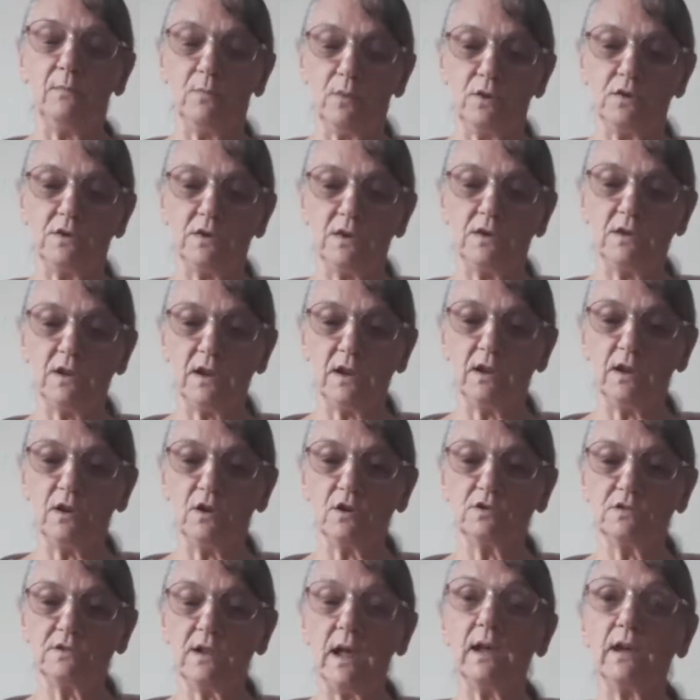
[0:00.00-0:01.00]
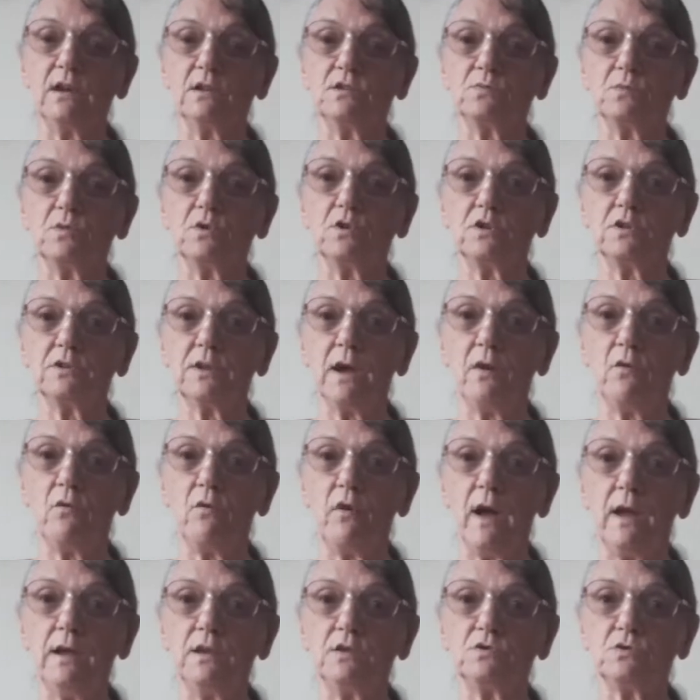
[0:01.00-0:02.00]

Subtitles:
But it looks like it's worked out right.